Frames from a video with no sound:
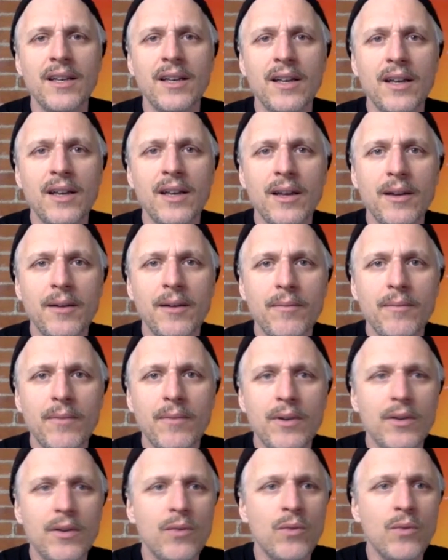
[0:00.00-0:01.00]

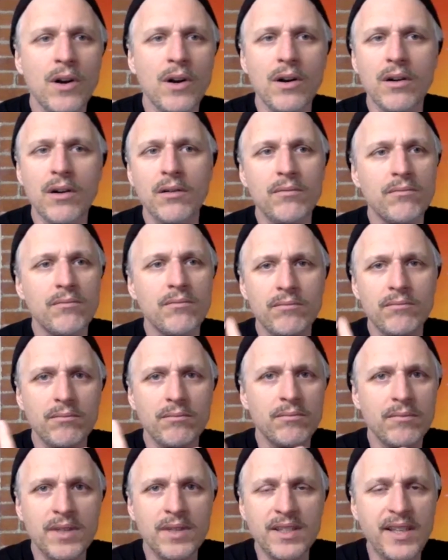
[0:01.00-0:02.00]
um, where
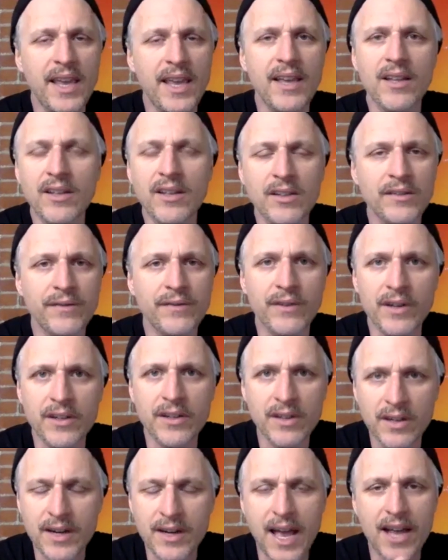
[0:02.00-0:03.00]
sales for
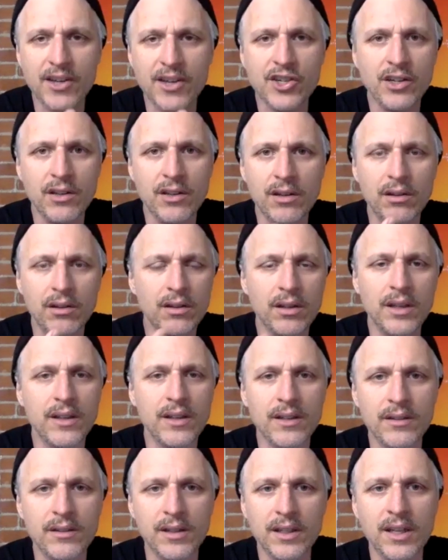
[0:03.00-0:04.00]
international
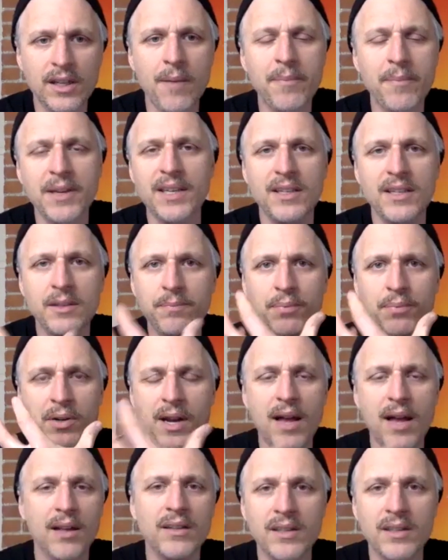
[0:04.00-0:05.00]
companies
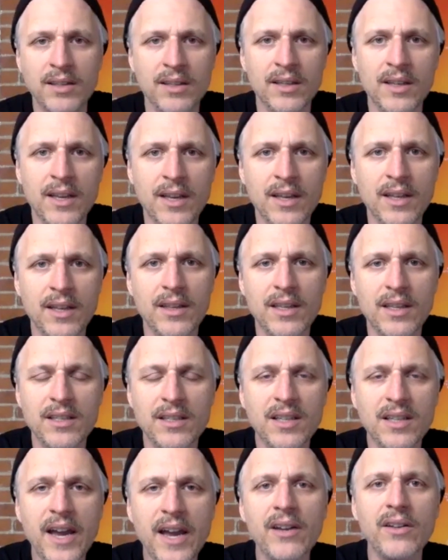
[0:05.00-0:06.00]
put out
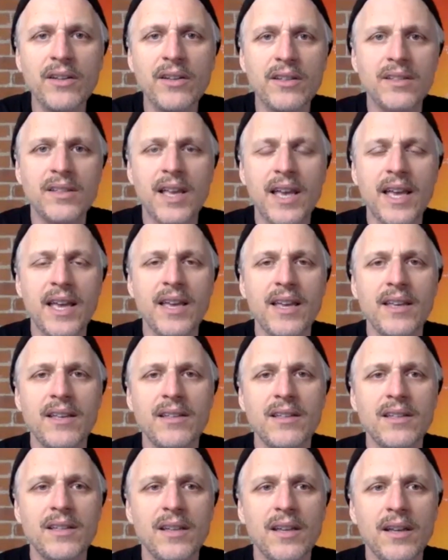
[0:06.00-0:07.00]
these titles
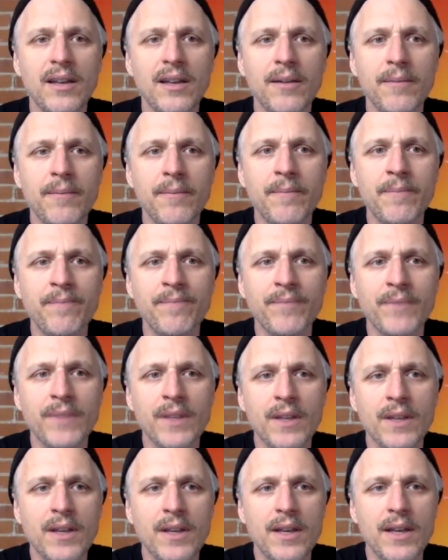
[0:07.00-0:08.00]
and um,
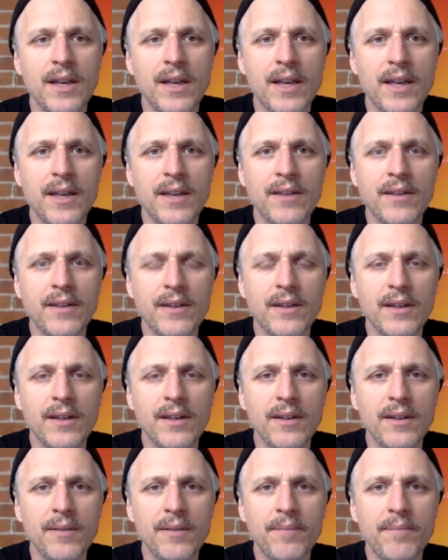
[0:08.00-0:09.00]
and uh,
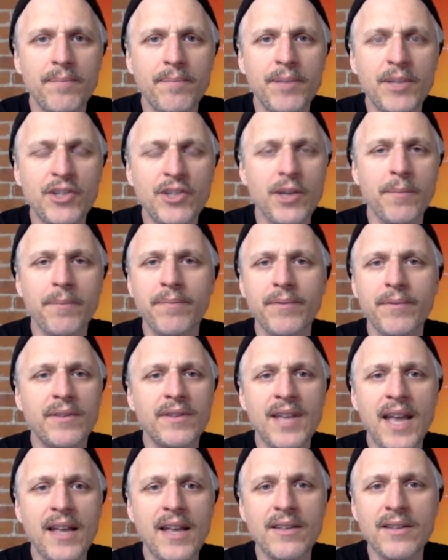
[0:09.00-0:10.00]
pitch up
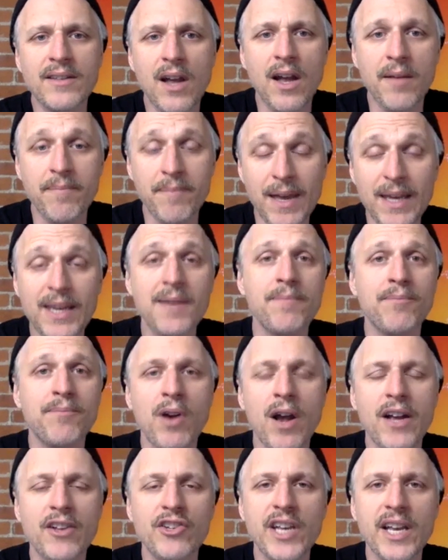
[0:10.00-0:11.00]
tent on many
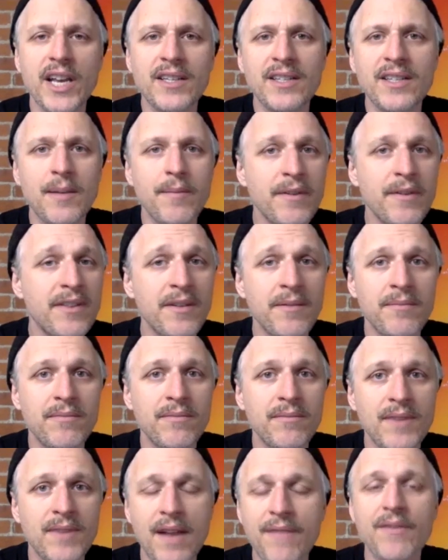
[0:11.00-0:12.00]
projects. Some of
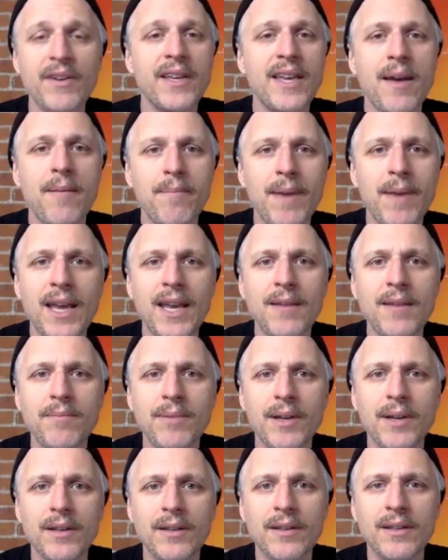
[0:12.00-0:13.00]
them never get made,
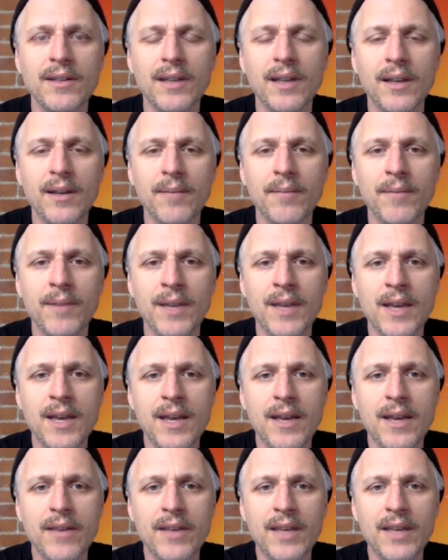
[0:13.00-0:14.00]
but um,
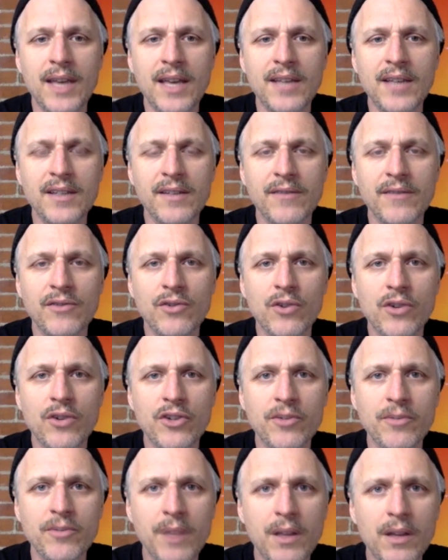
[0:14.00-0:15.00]
in the case of
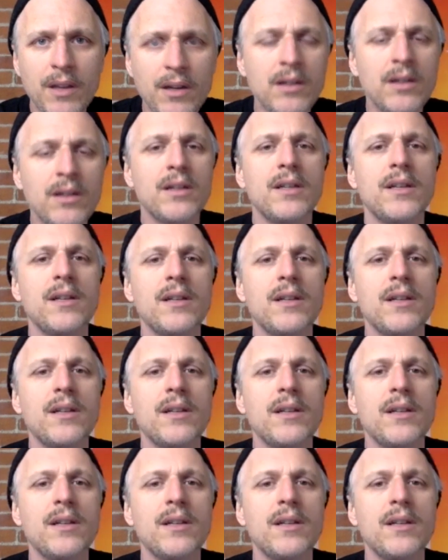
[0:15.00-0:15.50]
George Miller,